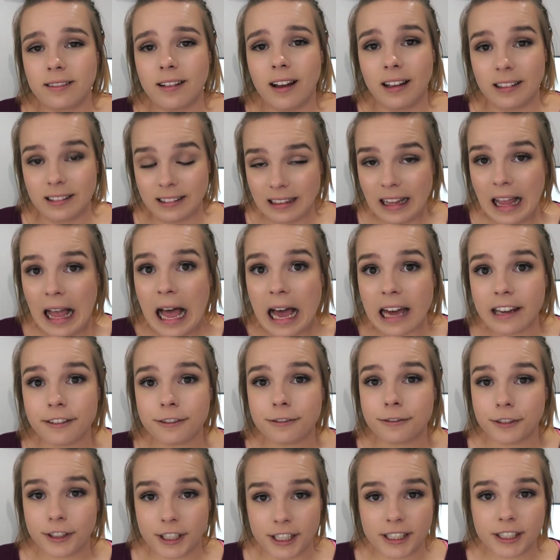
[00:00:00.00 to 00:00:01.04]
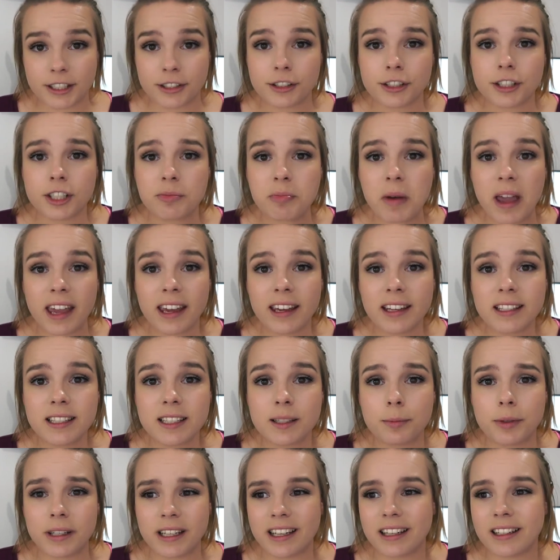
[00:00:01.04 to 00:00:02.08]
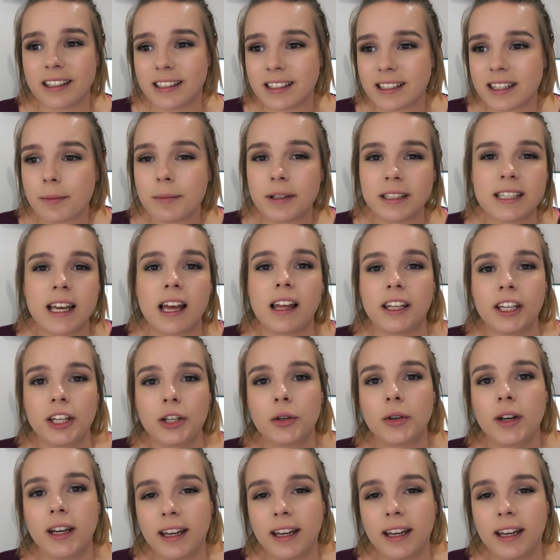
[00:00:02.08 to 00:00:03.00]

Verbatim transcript: a lot of freezer space because let me tell you,